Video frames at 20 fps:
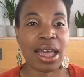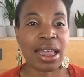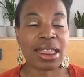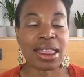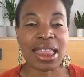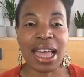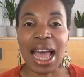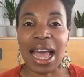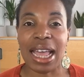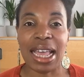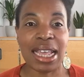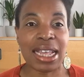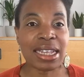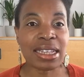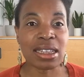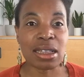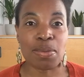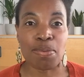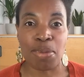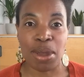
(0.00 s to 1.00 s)
That is
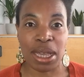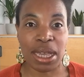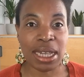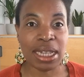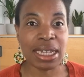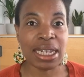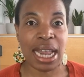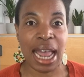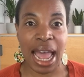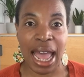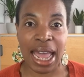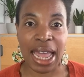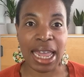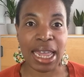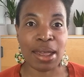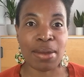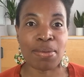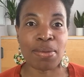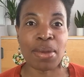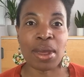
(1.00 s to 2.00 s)
the biggest
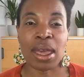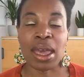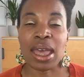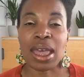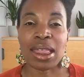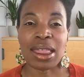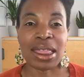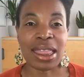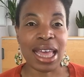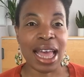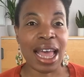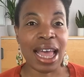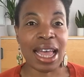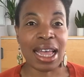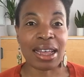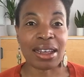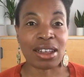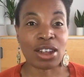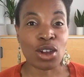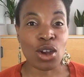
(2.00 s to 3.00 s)
aim that
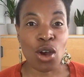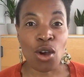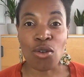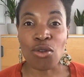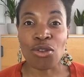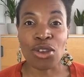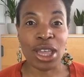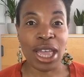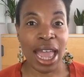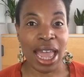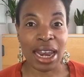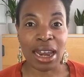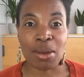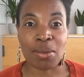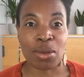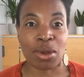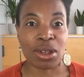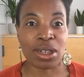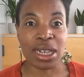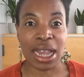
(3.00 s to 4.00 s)
coffee
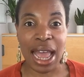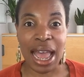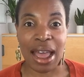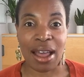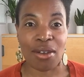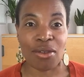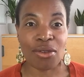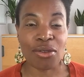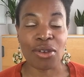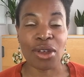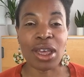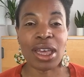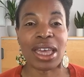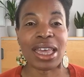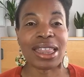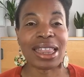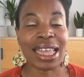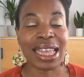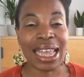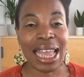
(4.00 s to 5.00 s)
enemas have.
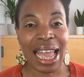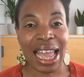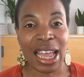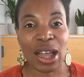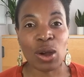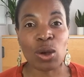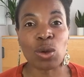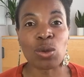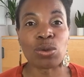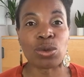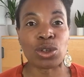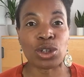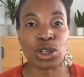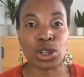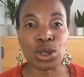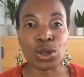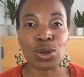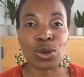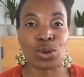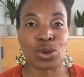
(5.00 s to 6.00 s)
They help
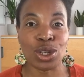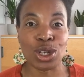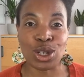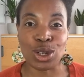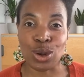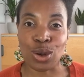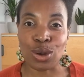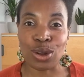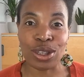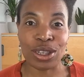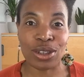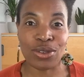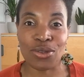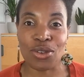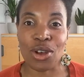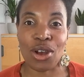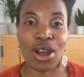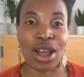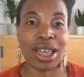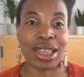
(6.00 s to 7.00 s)
to
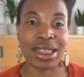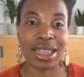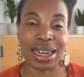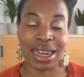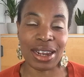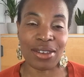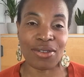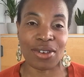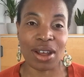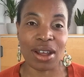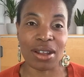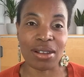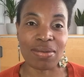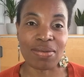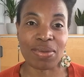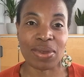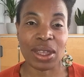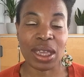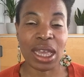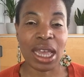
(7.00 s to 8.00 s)
detoxify the liver.
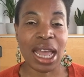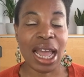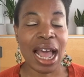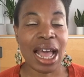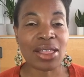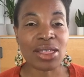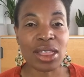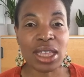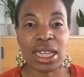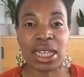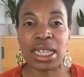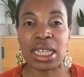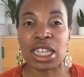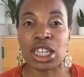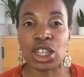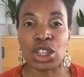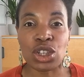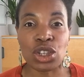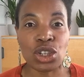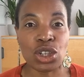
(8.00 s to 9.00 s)
And this
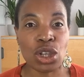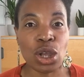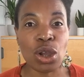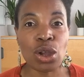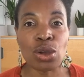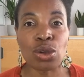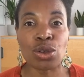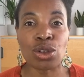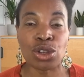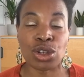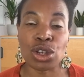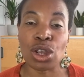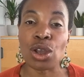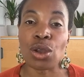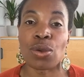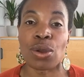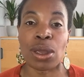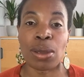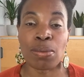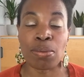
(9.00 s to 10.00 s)
is
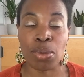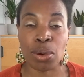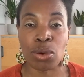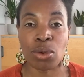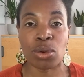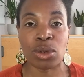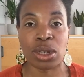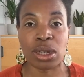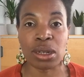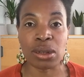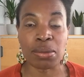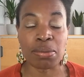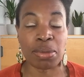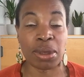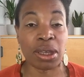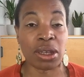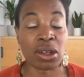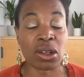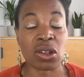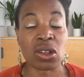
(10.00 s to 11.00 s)
so important
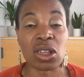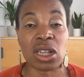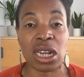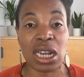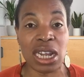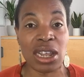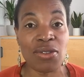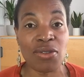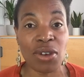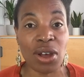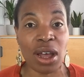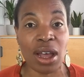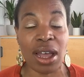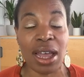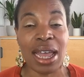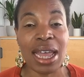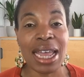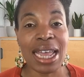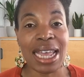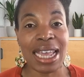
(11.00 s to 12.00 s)
because the liver
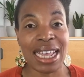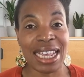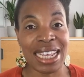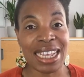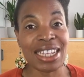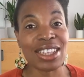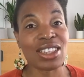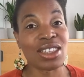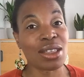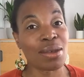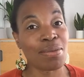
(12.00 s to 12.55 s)
is the